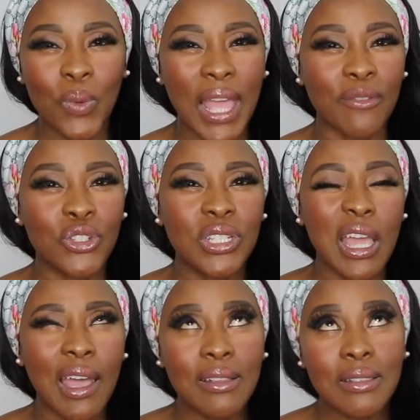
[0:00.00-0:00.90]
We have
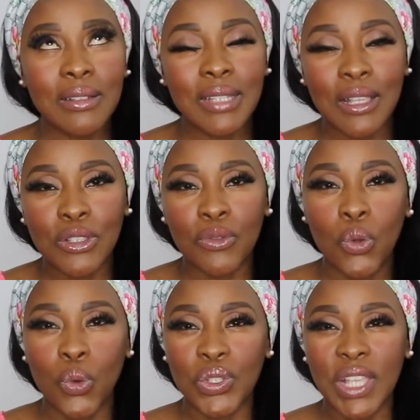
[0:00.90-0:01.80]
tons and tons of
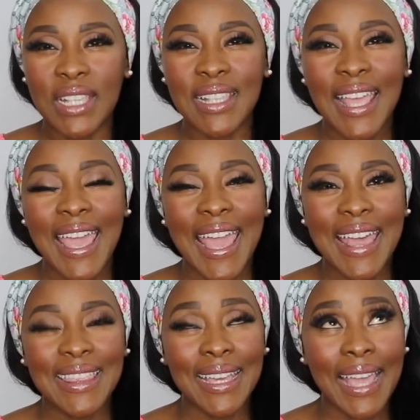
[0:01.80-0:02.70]
courses
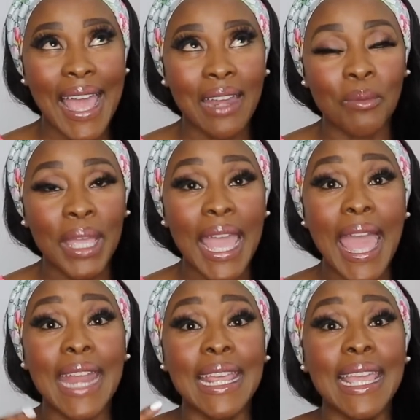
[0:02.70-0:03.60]
in the academy
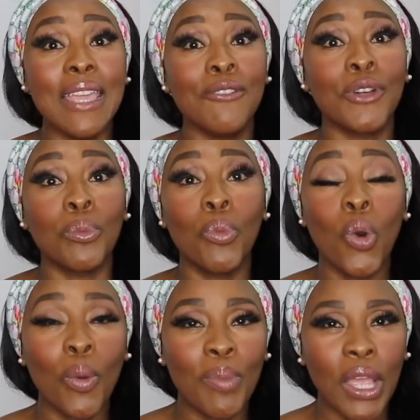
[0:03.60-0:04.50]
and even
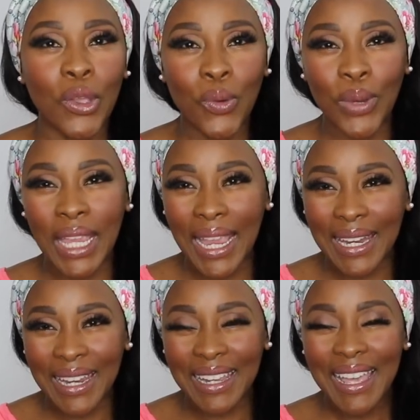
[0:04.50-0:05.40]
more being
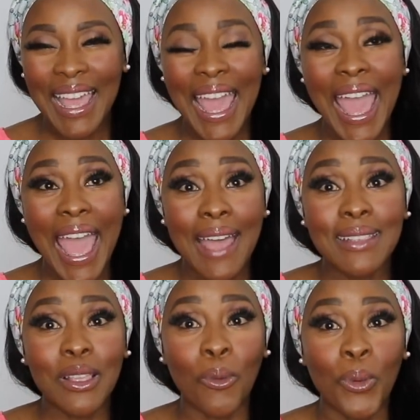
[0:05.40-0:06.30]
created
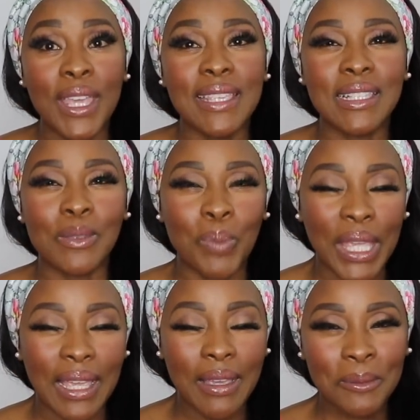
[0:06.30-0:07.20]
as we
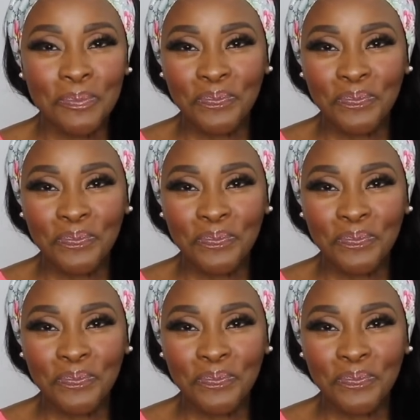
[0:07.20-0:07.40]
speak